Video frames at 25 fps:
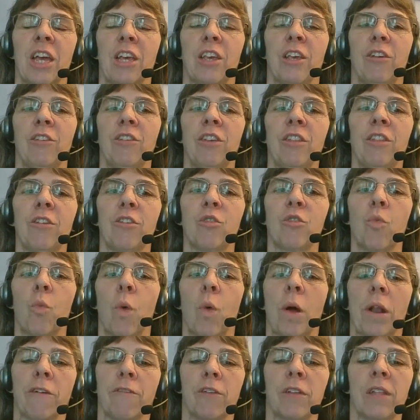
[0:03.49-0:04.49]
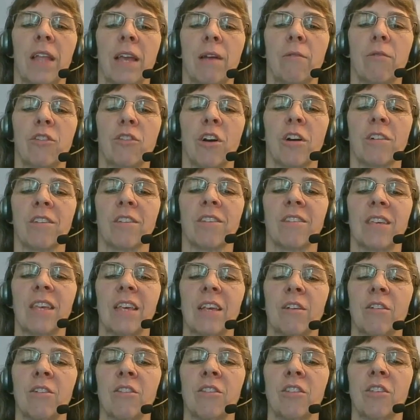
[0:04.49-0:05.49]
Using those wonderful language arts
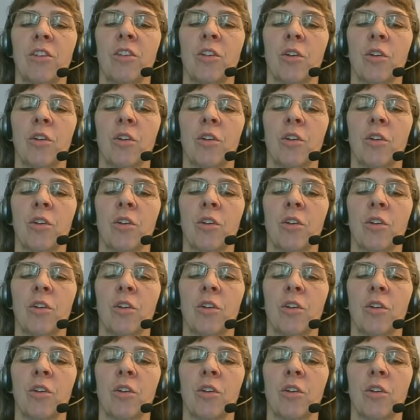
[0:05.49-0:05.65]
skills,